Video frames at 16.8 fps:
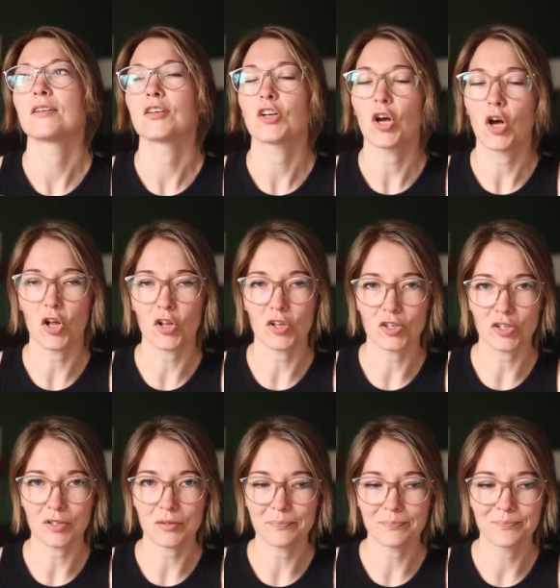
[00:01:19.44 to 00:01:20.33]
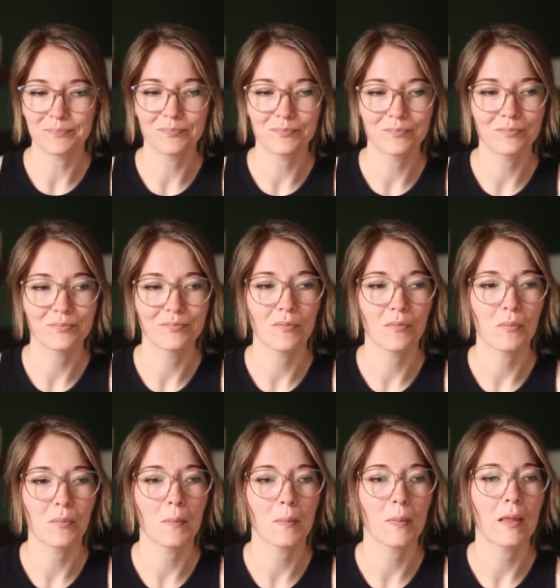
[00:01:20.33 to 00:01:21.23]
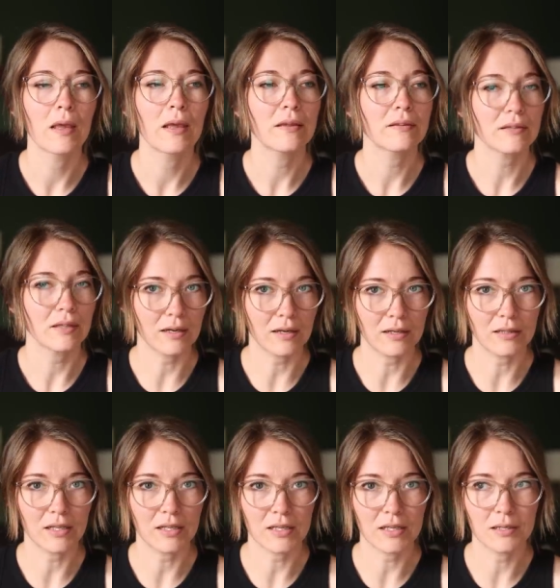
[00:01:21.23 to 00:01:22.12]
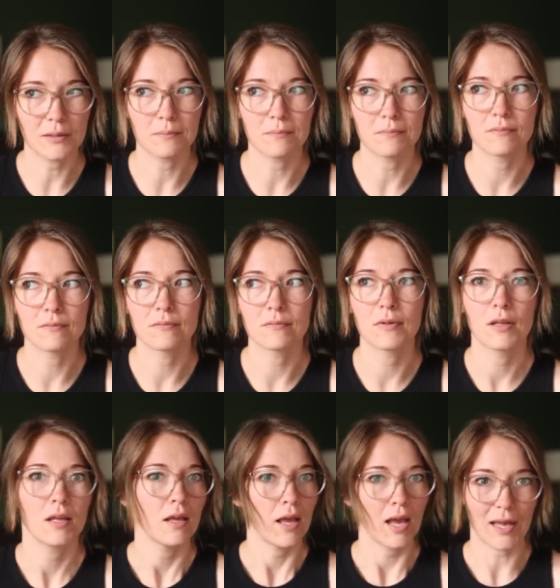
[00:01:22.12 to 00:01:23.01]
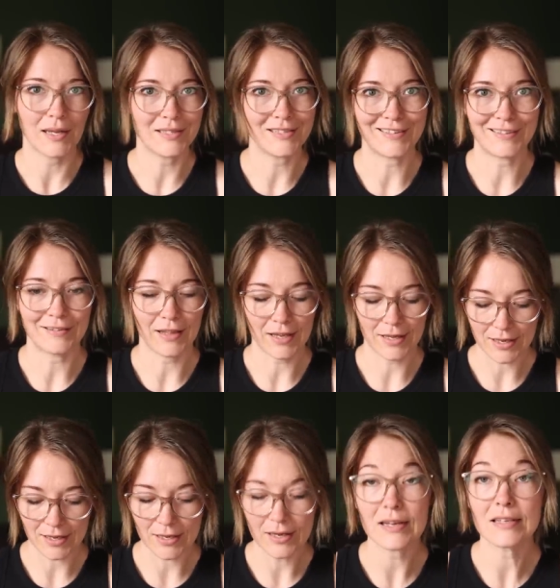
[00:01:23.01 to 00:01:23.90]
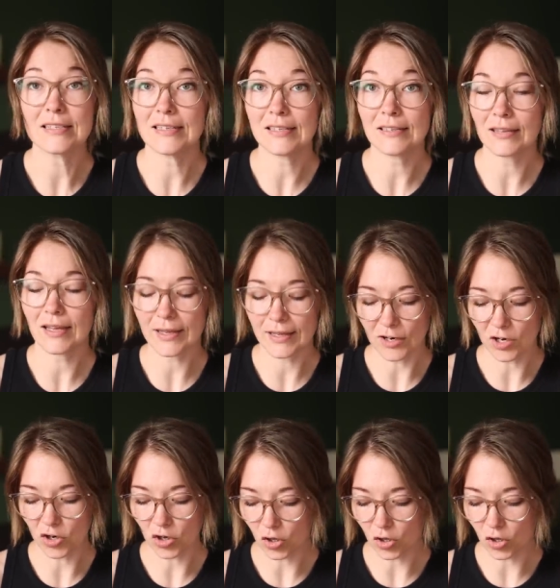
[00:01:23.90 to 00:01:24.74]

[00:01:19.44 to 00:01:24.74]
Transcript: collar. Thought I'd like it. I didn't like it. Didn't like it at